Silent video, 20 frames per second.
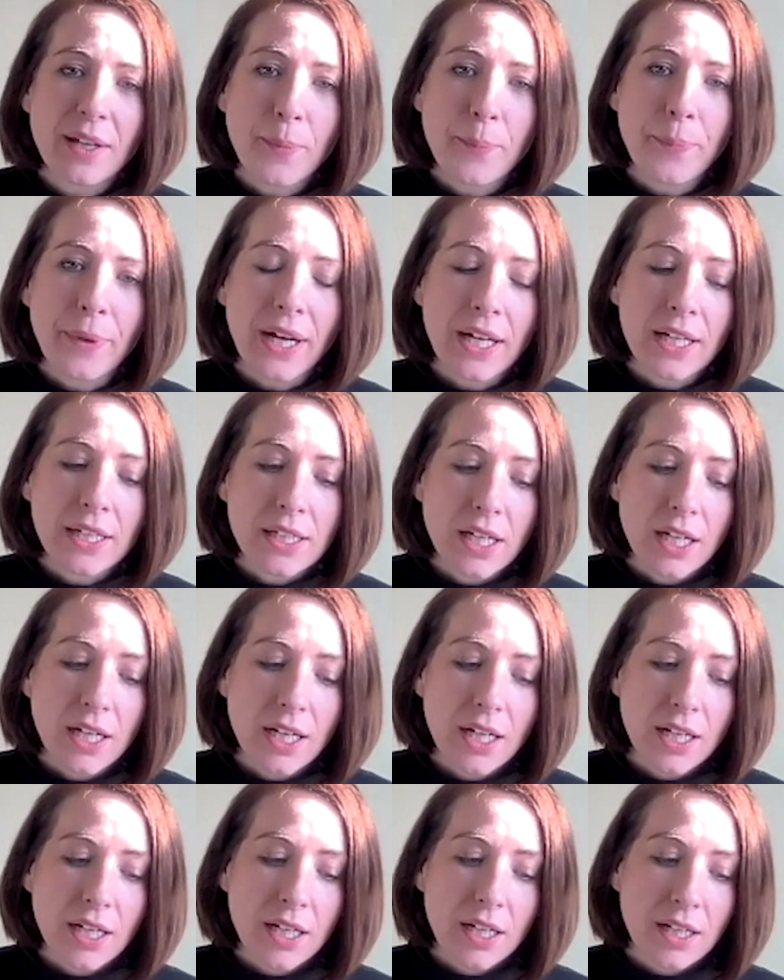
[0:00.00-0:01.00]
But
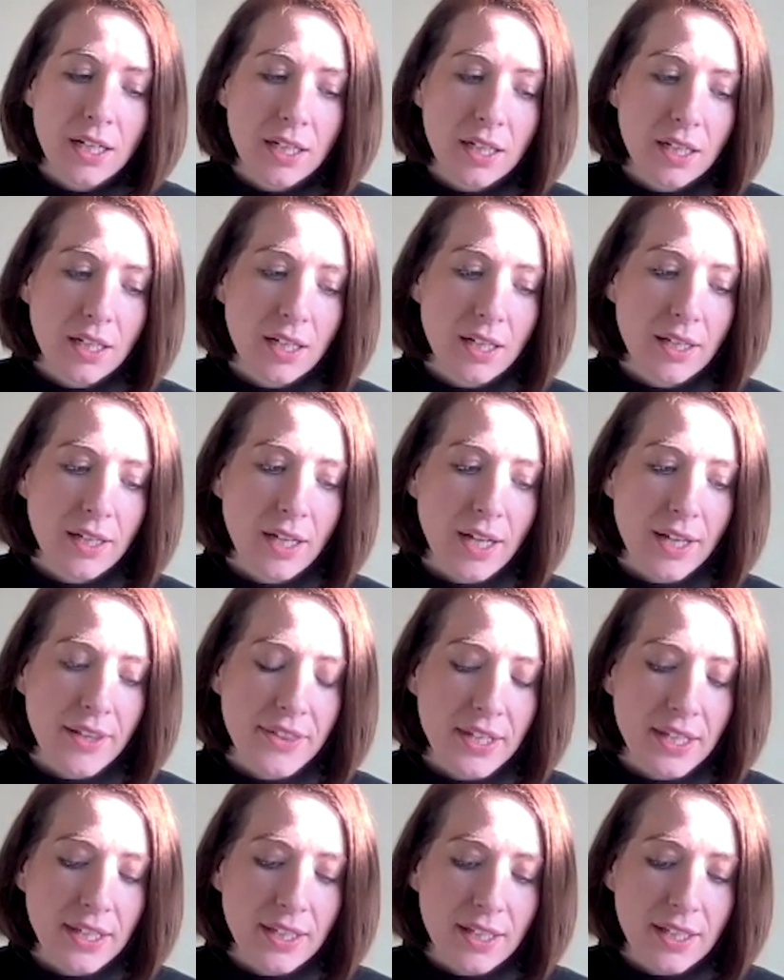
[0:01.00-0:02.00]
I
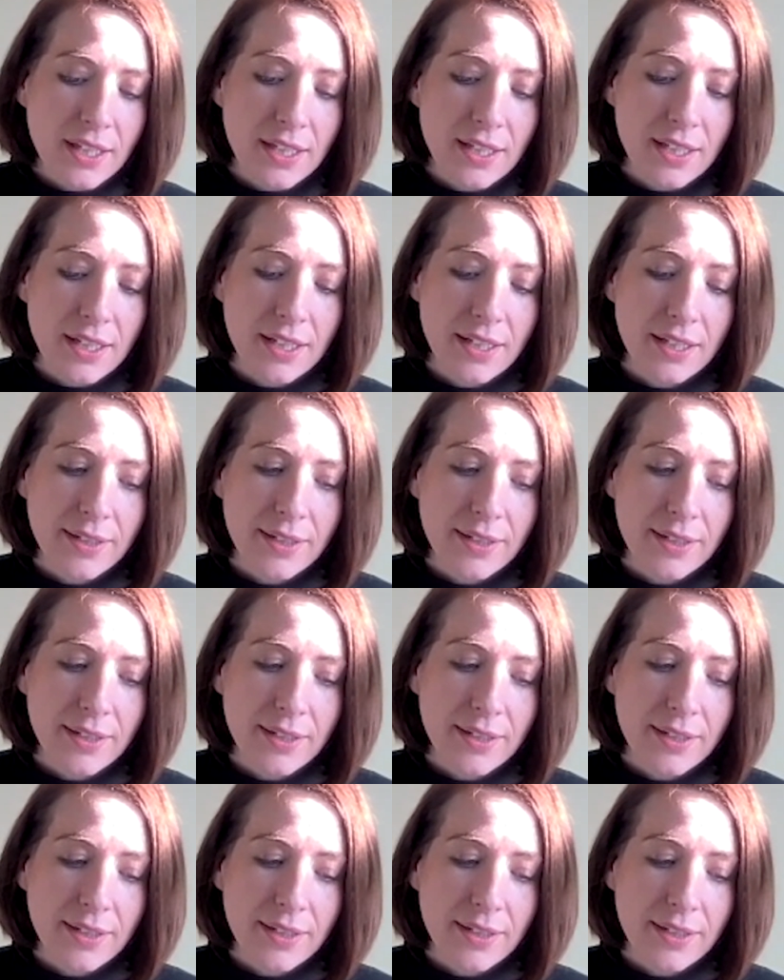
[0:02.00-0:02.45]
think,